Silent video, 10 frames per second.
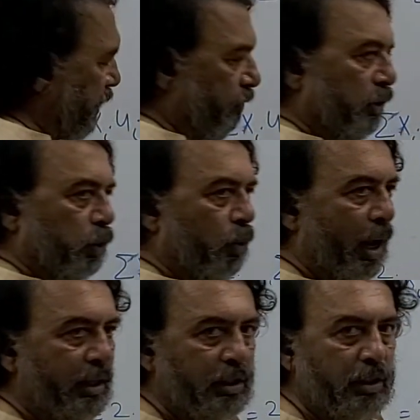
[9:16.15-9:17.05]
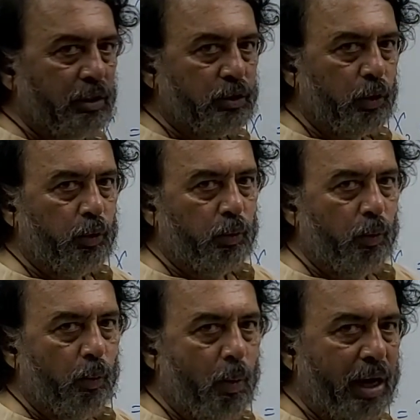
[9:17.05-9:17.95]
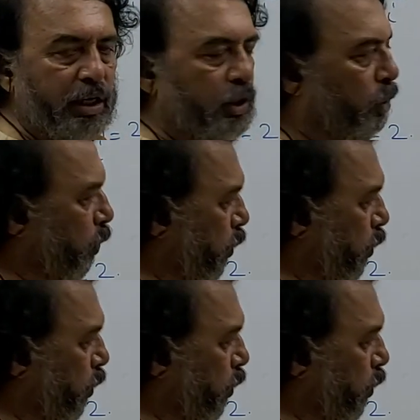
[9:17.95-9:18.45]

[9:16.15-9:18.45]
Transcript: is equal to 1, so 1 into